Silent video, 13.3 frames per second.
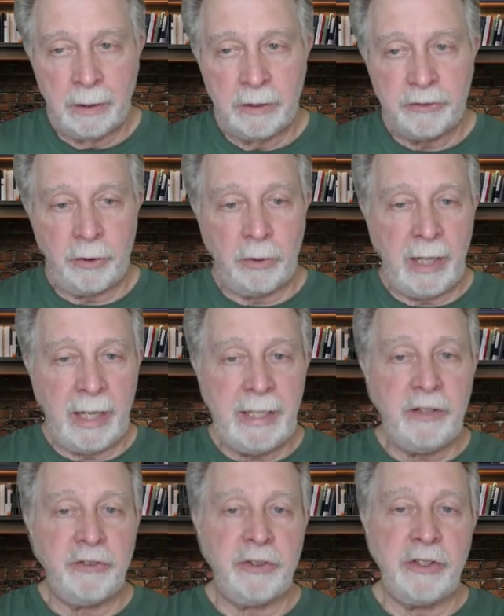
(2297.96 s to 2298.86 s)
So,
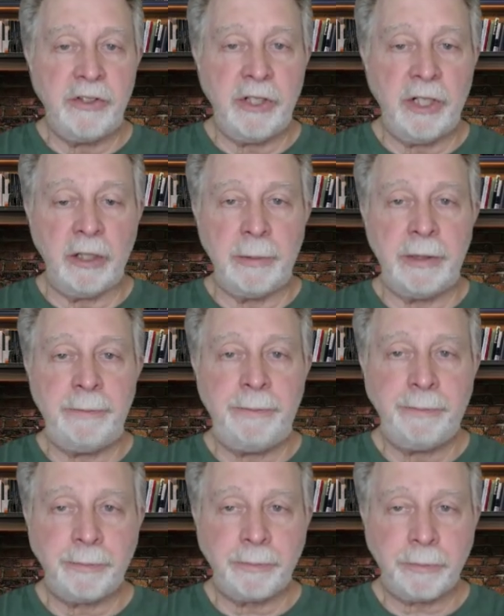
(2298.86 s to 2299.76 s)
ladies and
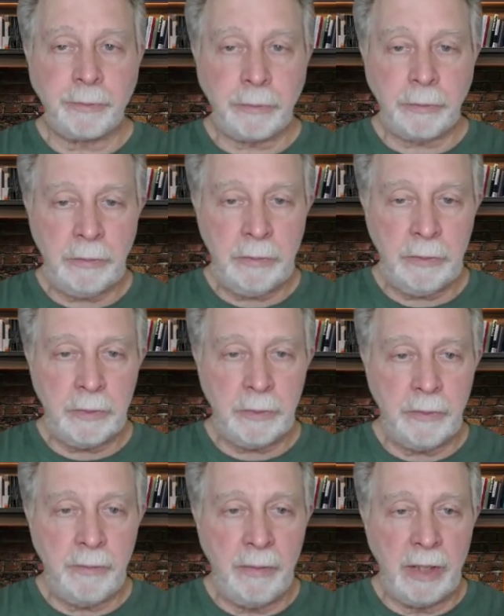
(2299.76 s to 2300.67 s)
gentlemen,
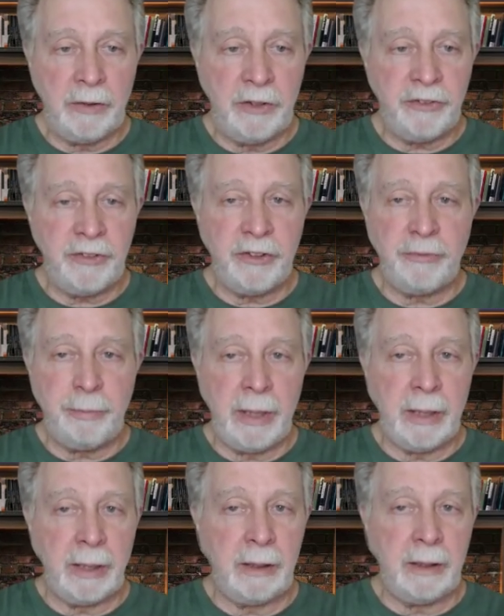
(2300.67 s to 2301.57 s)
this has
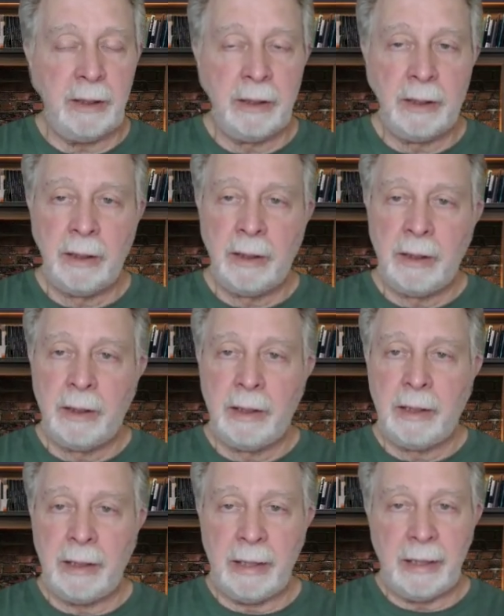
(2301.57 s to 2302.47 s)
been
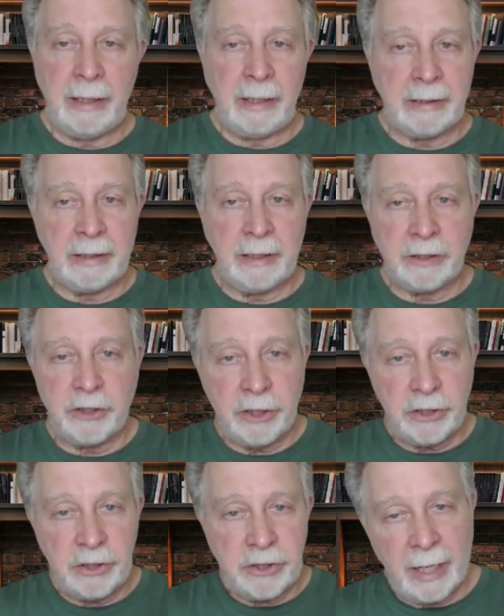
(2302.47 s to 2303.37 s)
a
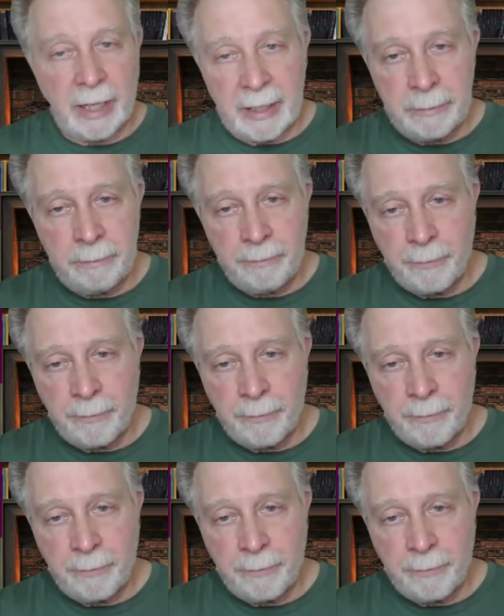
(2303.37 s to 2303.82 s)
good time.